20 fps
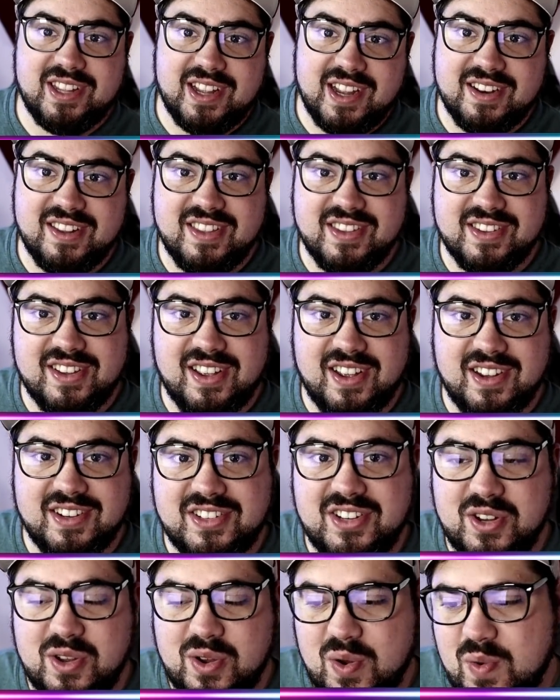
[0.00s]
at the end of the song
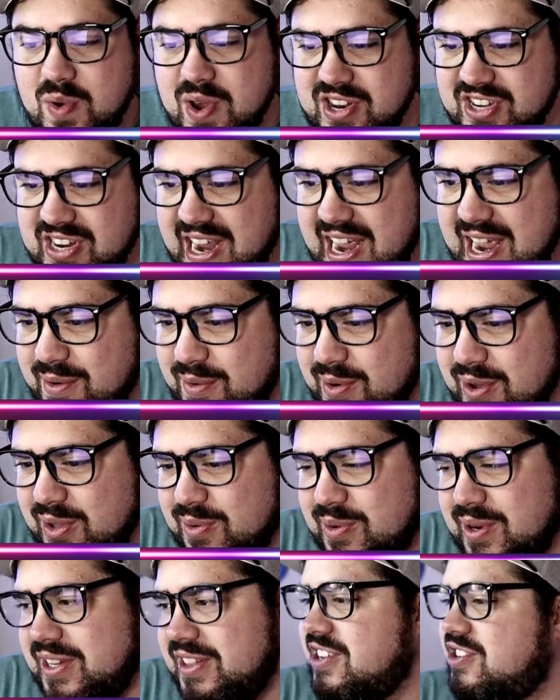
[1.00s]
too, which I
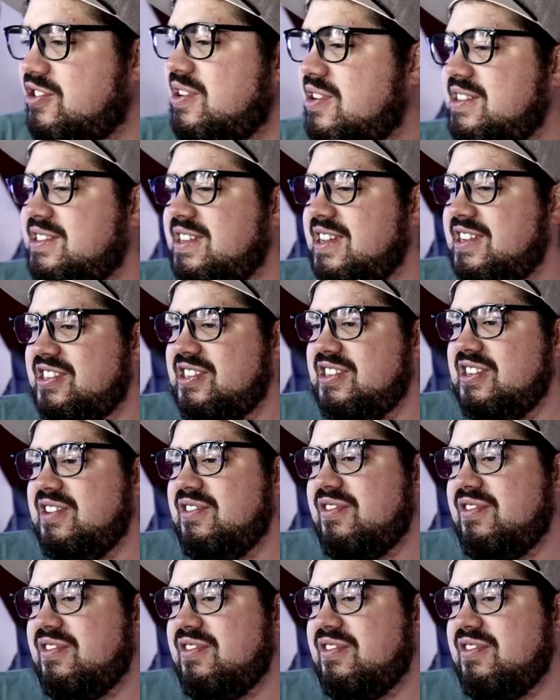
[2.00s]
will read the translation